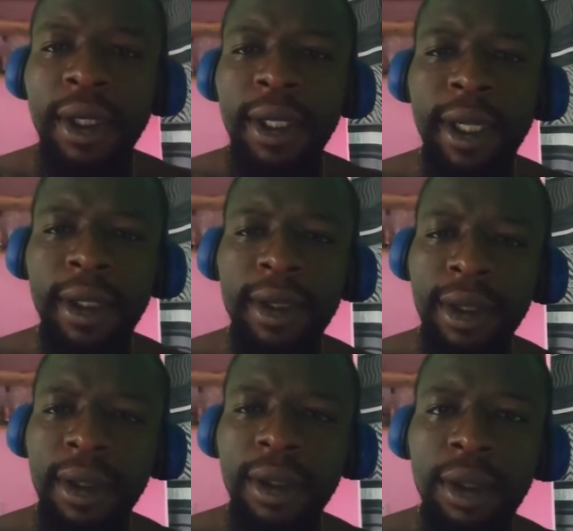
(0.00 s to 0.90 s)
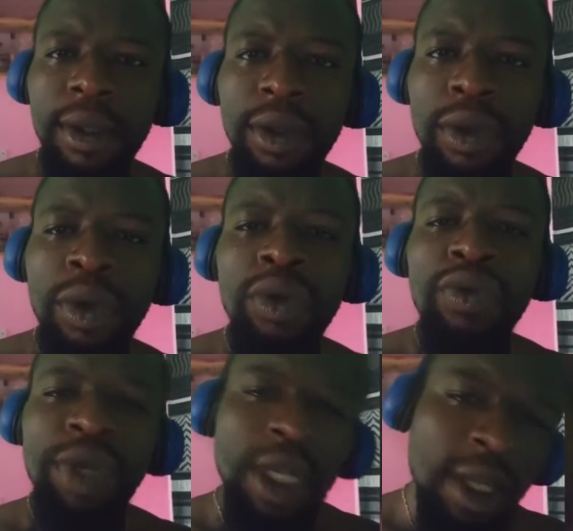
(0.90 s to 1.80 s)
like, you could
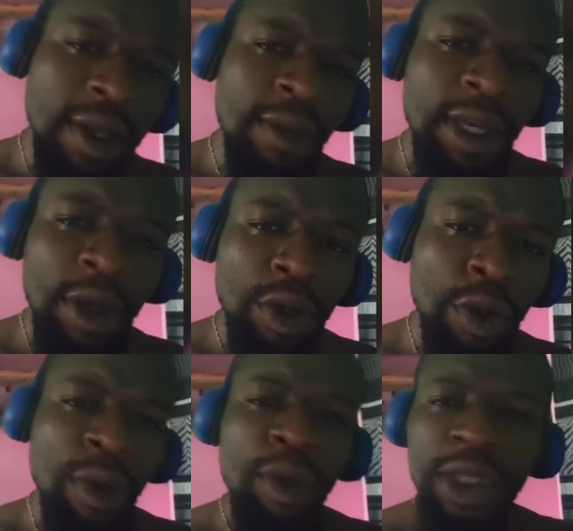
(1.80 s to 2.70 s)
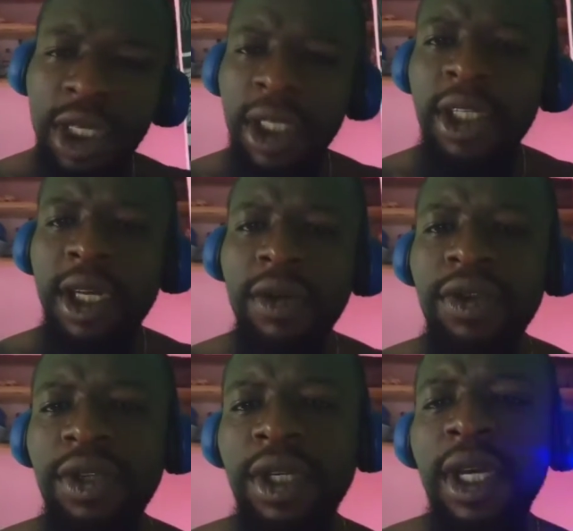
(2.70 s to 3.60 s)
really be autonomous in this
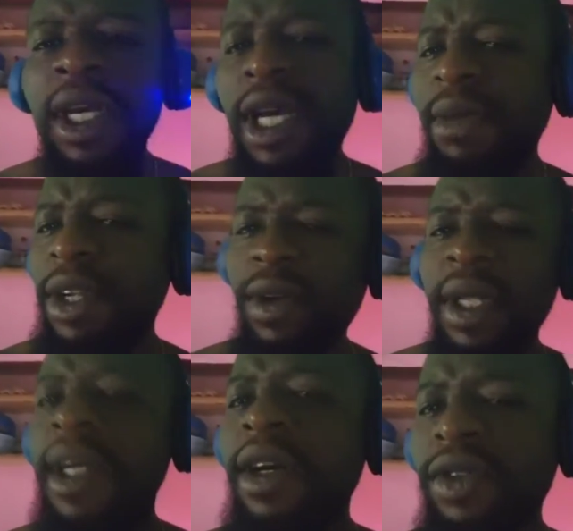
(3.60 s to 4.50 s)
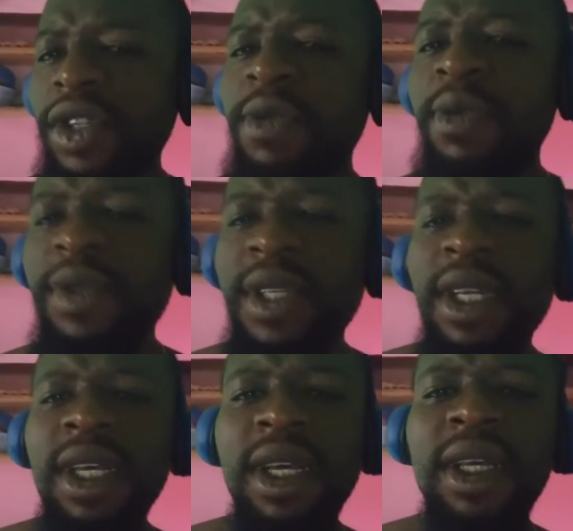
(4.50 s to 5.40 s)
country. I mean, in other countries, people say,
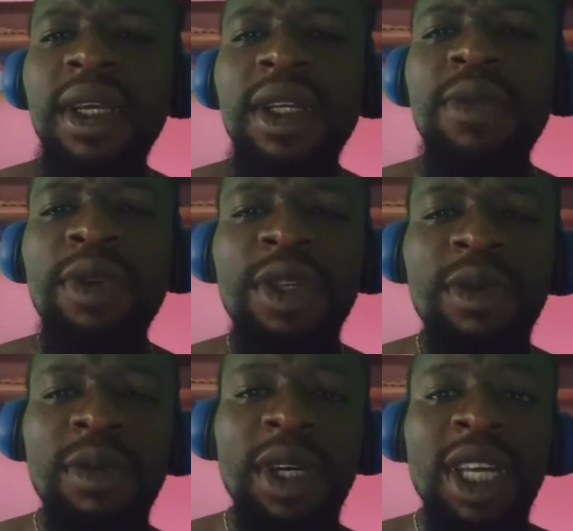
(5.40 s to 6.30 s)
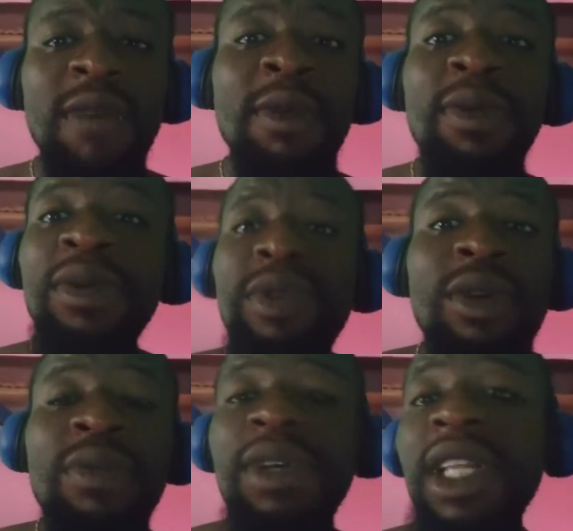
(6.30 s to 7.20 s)
yeah, it's possible, but here people
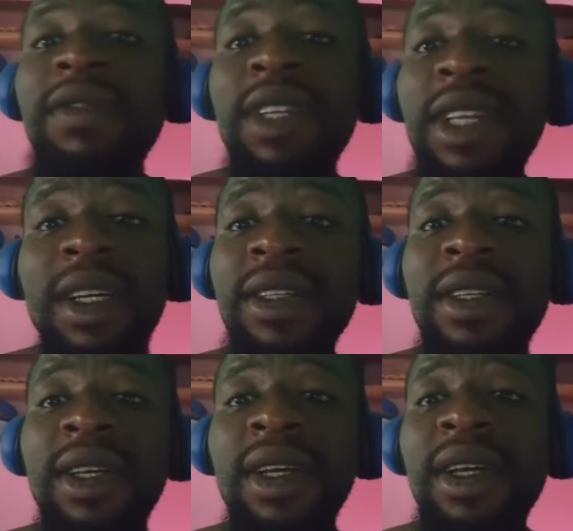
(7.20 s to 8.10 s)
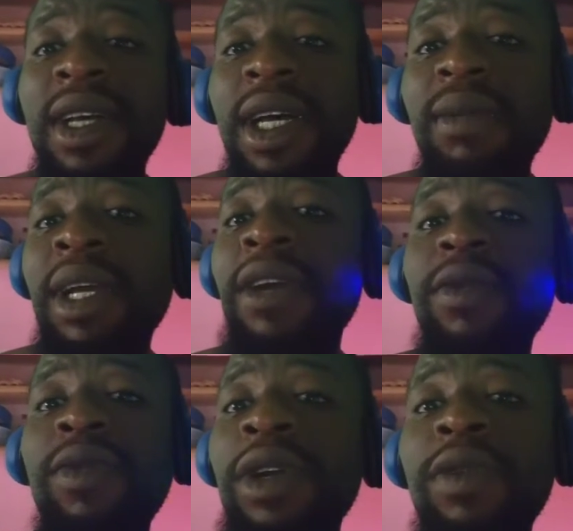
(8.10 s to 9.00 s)
don't believe in that. I'm like
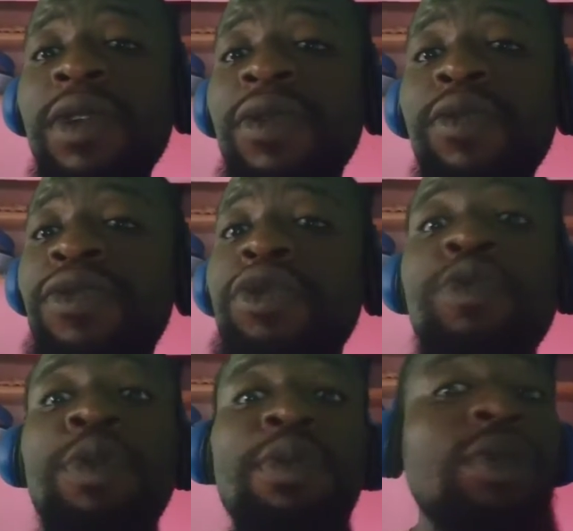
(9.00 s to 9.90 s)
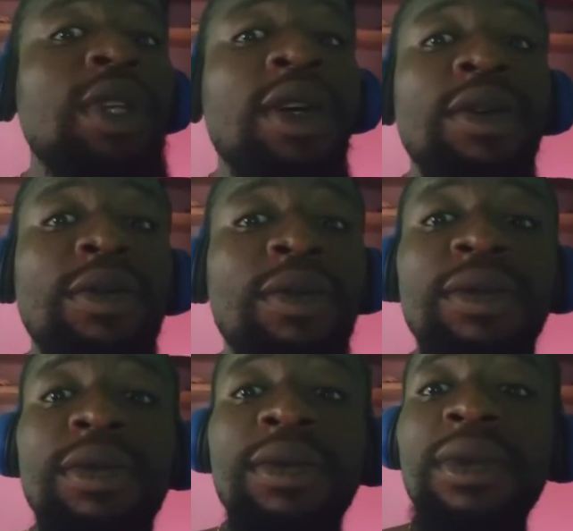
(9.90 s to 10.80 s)
one of the few people now
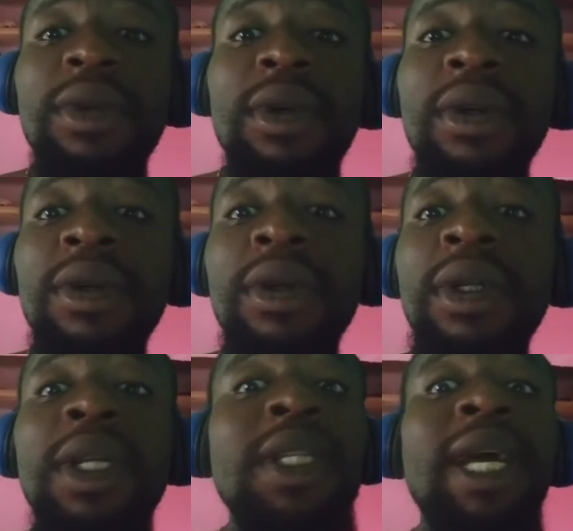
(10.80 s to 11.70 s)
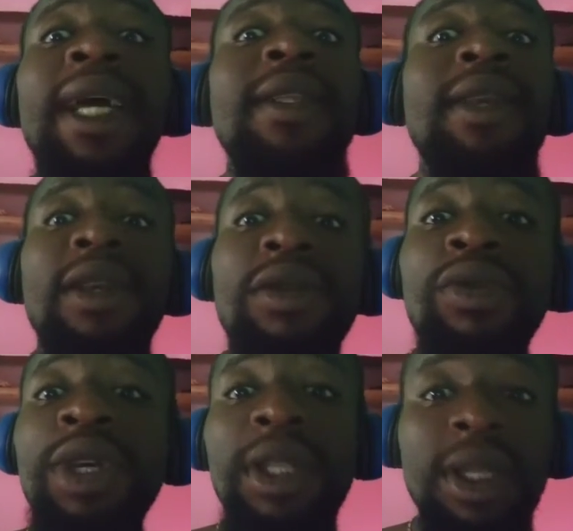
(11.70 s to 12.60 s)
in the entire thing doing